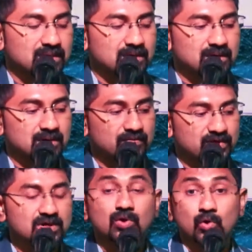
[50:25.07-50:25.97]
for
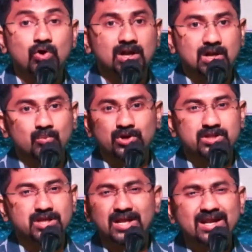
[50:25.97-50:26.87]
the local
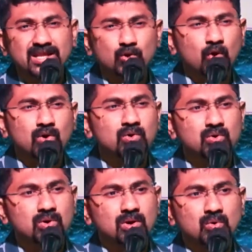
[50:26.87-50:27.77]
community there. And they
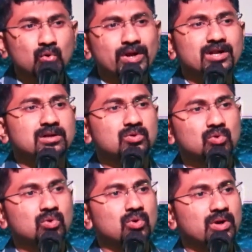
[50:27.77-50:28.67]
don't do it
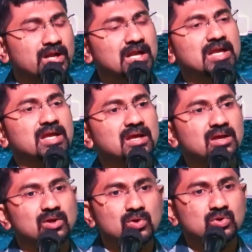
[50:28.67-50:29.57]
to really,
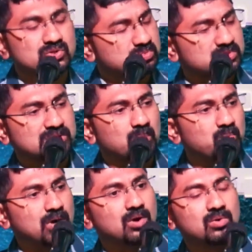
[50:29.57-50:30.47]
you know,
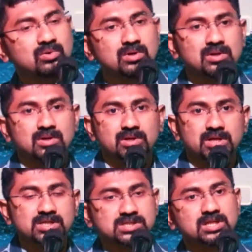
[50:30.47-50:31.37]
somehow
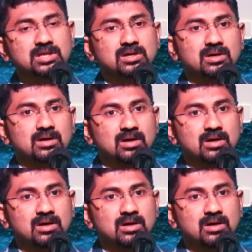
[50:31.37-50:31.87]
instill the